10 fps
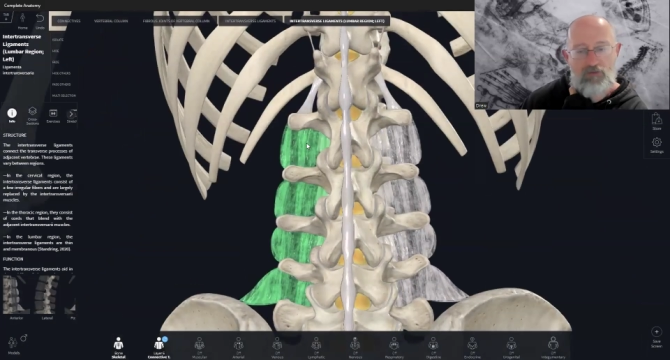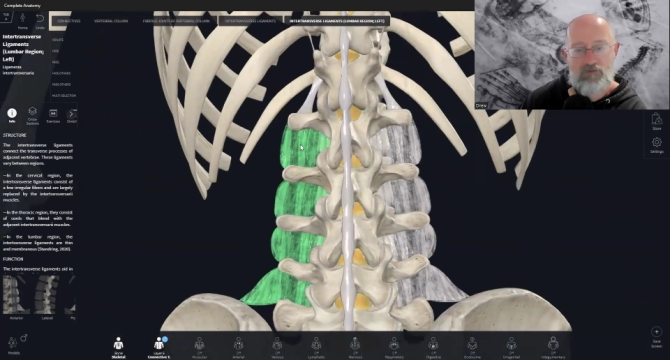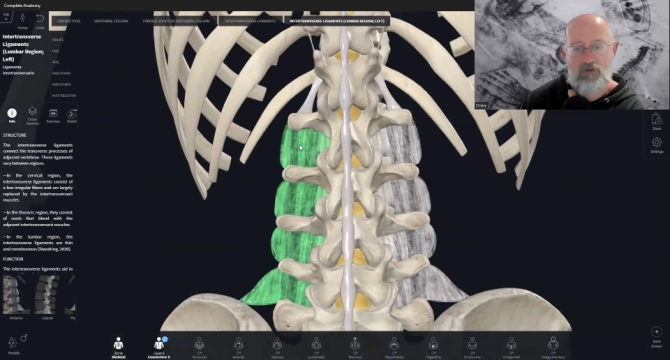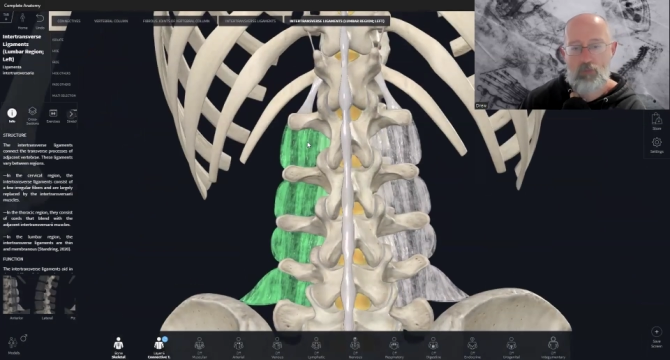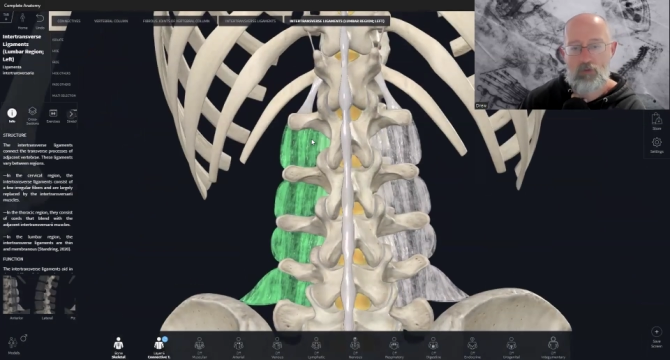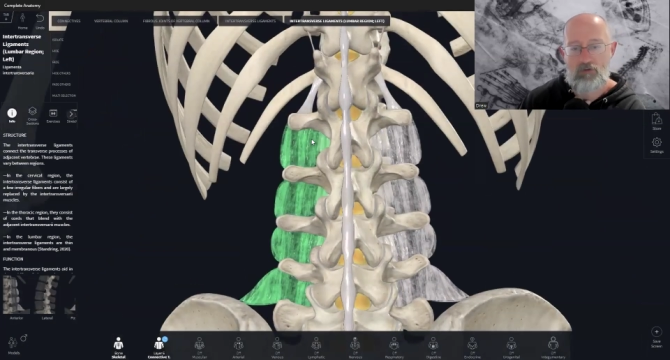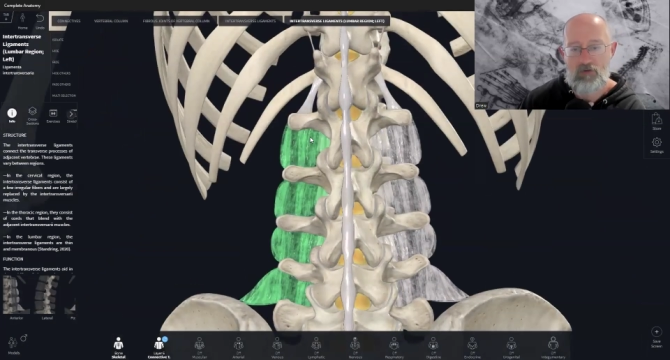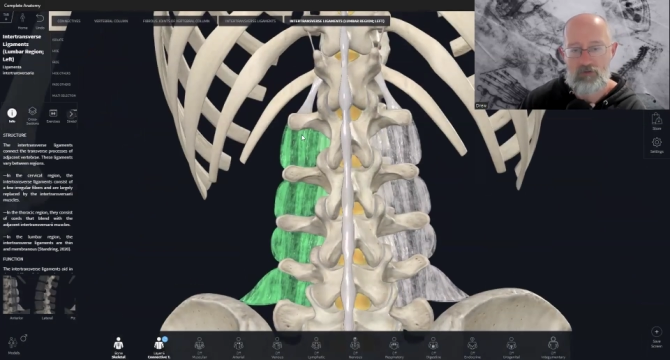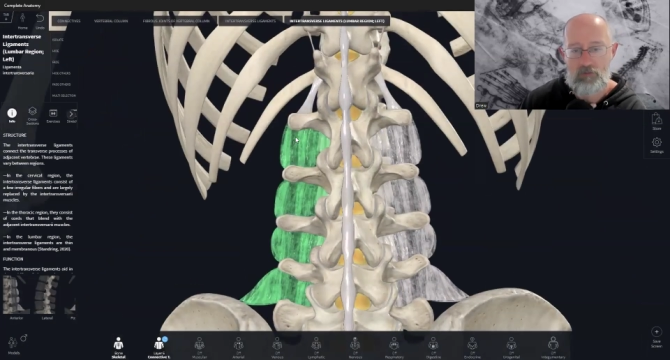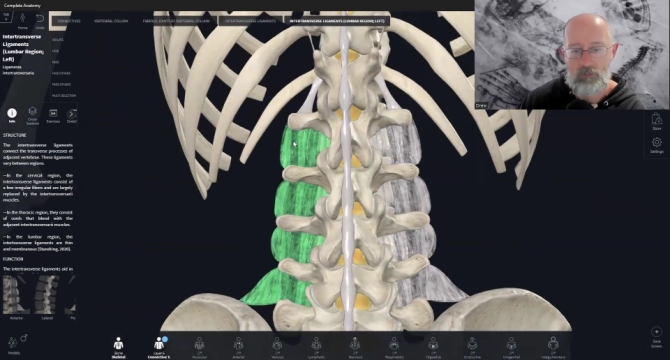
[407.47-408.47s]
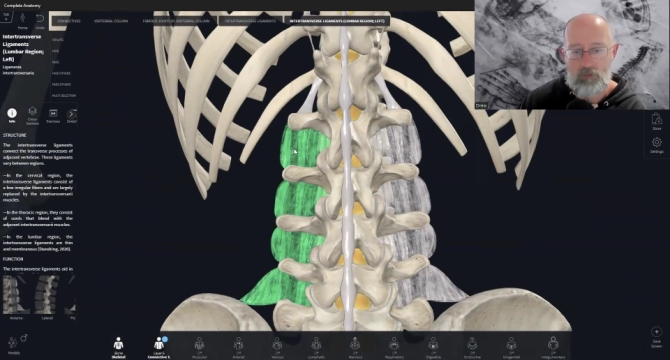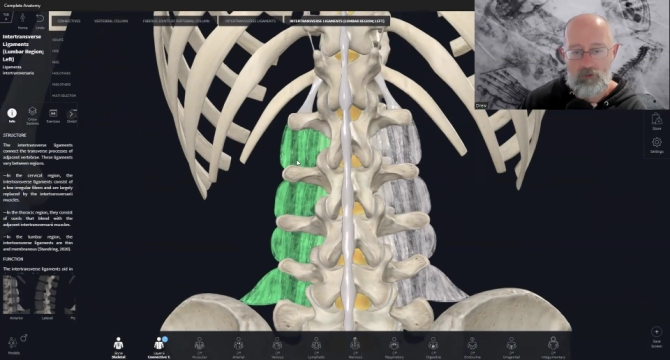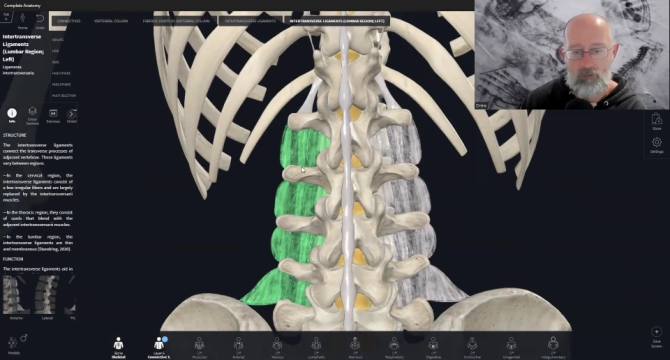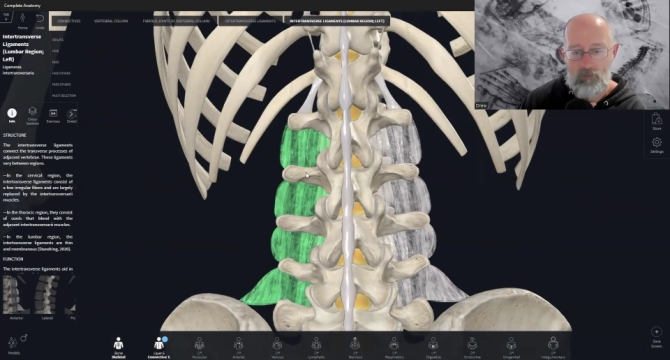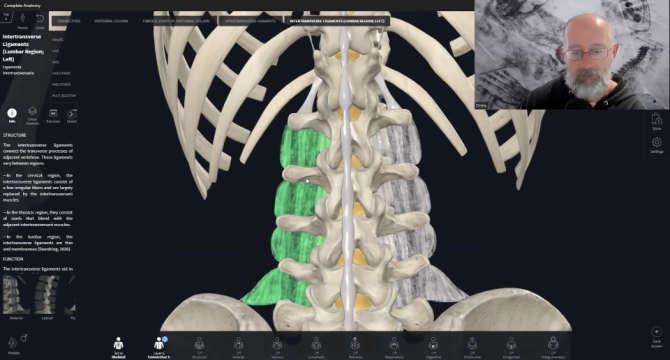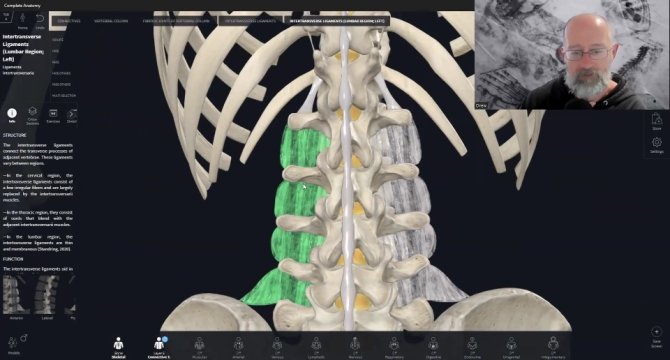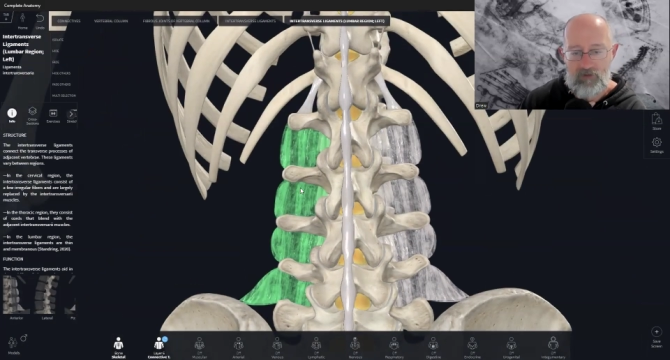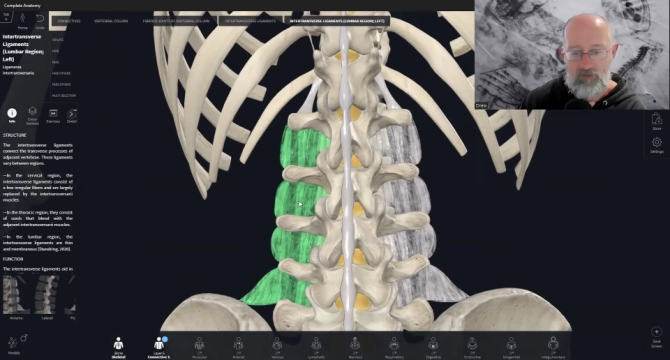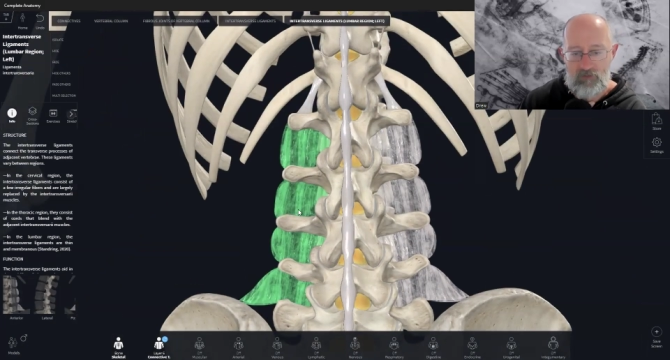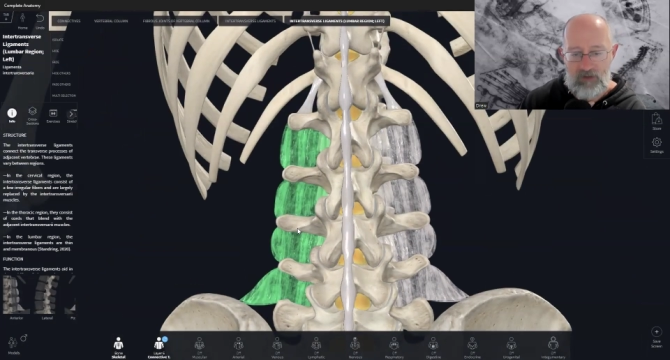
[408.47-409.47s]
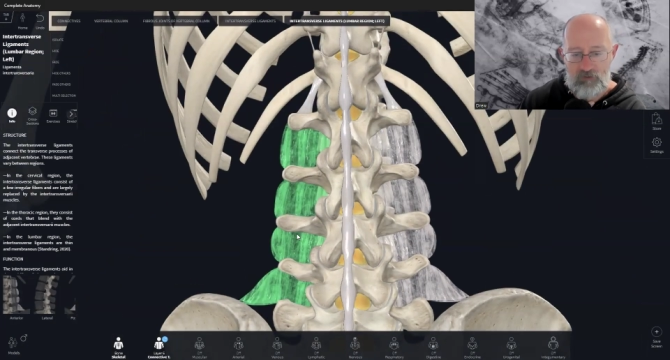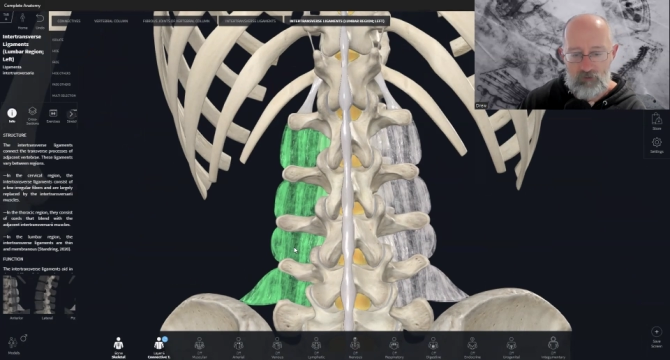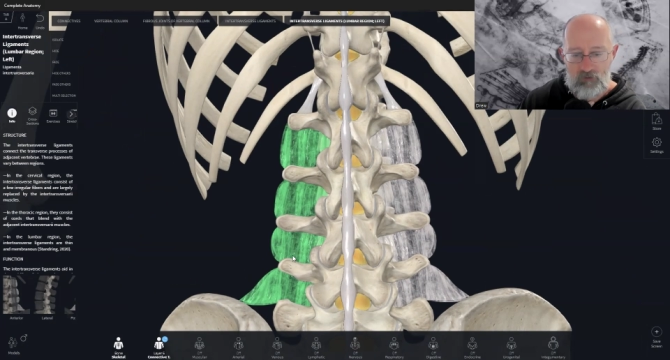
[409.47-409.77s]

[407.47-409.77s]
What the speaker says: So the quadriceps lumborum will be attaching